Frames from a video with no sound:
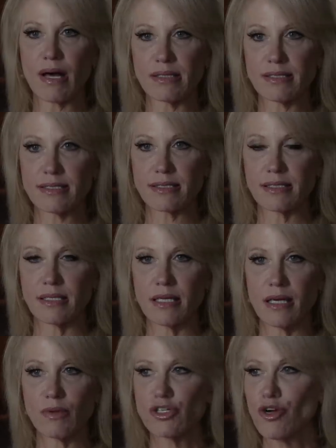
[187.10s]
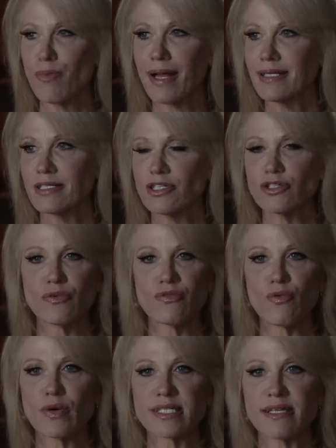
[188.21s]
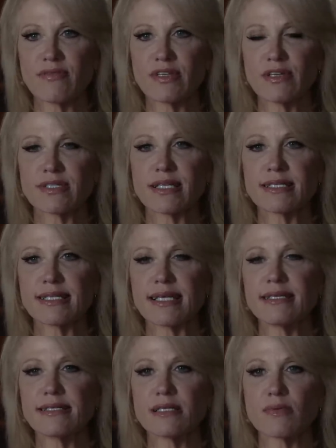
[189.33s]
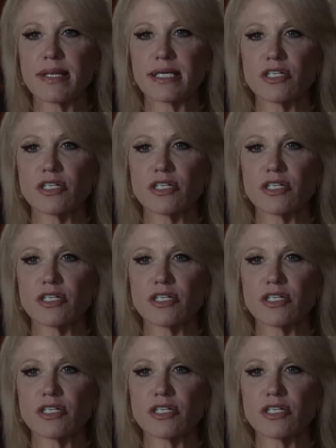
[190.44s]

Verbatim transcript: months what Joe Biden didn't do in 47 years, that is the easiest way to